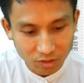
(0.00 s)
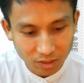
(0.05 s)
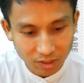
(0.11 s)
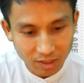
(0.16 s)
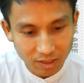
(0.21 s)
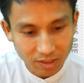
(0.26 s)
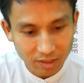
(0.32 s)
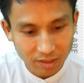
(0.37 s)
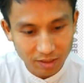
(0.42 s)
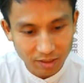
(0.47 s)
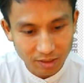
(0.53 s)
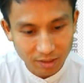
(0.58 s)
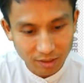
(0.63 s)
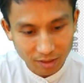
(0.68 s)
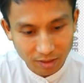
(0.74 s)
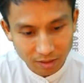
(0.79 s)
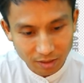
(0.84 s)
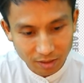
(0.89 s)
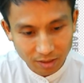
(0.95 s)
here.
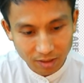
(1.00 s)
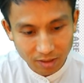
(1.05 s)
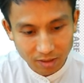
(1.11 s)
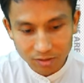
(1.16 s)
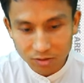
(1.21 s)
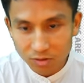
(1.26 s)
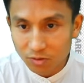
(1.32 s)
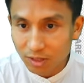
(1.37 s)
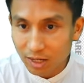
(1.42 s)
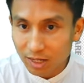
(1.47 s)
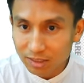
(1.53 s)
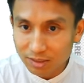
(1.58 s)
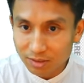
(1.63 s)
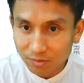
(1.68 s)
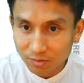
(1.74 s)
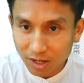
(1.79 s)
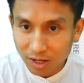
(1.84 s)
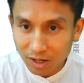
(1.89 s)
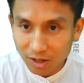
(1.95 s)
So that's
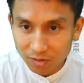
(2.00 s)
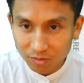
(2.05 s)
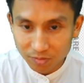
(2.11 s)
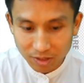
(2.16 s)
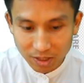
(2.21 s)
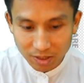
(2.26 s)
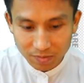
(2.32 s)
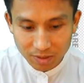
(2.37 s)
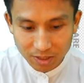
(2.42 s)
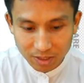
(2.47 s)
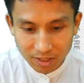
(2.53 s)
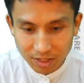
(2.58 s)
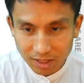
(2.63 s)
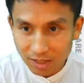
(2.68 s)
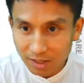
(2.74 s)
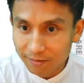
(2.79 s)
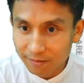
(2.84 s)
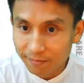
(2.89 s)
about maybe